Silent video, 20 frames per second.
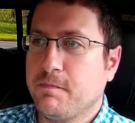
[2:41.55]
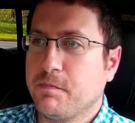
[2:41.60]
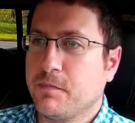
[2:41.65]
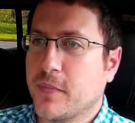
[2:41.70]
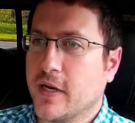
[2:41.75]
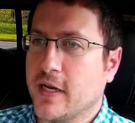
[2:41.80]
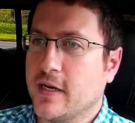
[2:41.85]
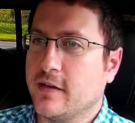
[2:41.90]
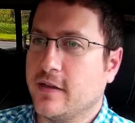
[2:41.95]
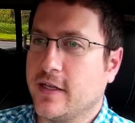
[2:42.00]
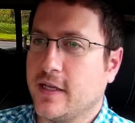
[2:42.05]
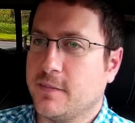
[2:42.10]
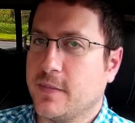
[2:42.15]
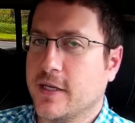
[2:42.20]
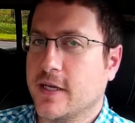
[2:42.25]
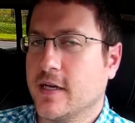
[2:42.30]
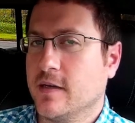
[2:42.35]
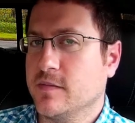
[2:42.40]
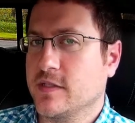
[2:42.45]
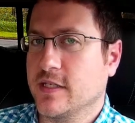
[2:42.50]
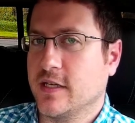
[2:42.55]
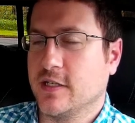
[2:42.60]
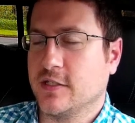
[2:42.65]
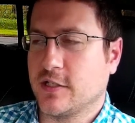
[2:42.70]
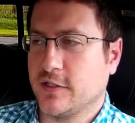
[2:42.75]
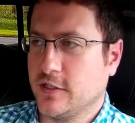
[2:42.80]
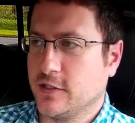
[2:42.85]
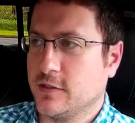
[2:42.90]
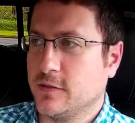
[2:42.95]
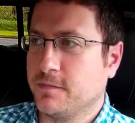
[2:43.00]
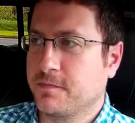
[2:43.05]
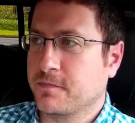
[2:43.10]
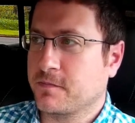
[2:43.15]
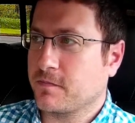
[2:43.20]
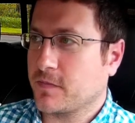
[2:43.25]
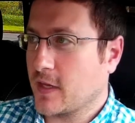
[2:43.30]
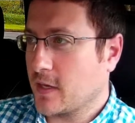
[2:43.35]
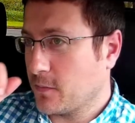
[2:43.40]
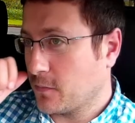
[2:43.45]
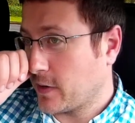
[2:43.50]
But it becomes an issue
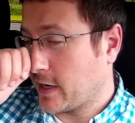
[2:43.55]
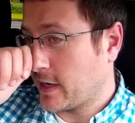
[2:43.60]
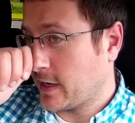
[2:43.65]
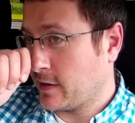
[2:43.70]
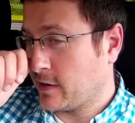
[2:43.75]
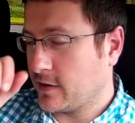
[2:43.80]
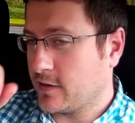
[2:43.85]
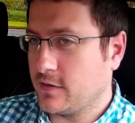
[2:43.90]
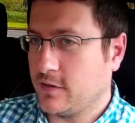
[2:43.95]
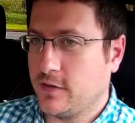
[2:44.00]
when